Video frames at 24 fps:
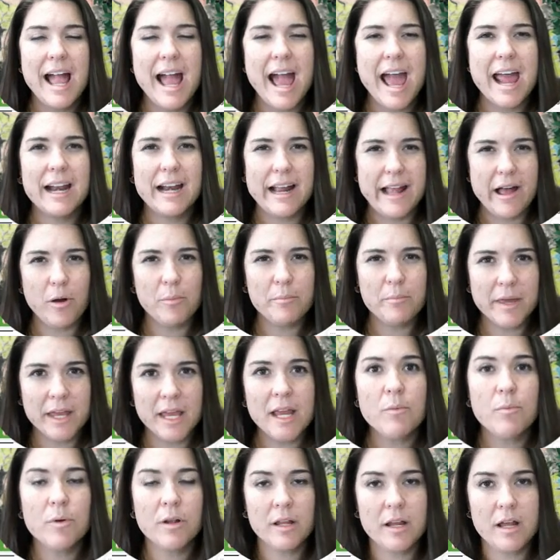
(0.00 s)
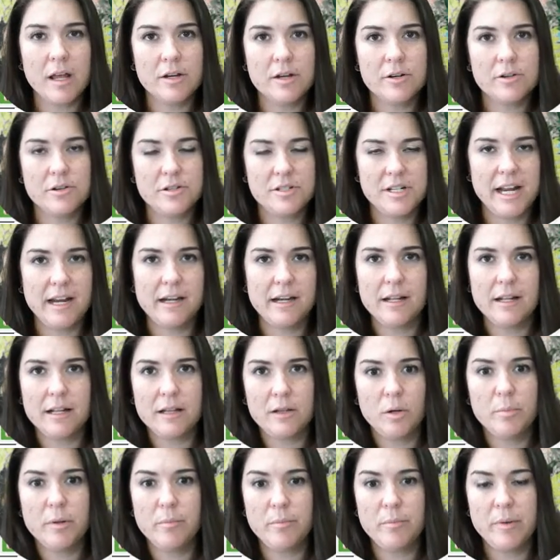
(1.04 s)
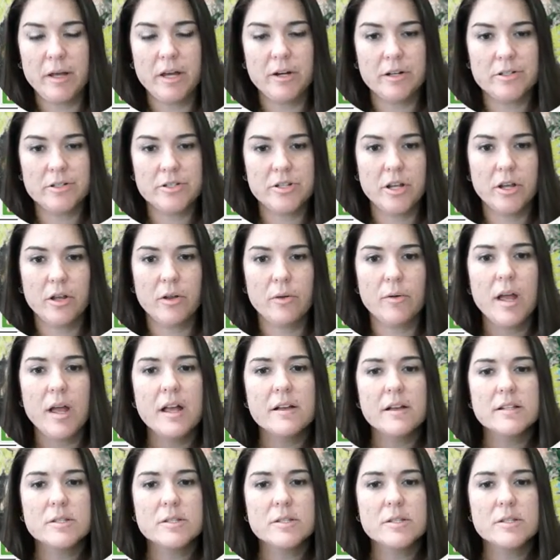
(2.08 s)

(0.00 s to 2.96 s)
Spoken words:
and it helped me really understand it a little bit better too.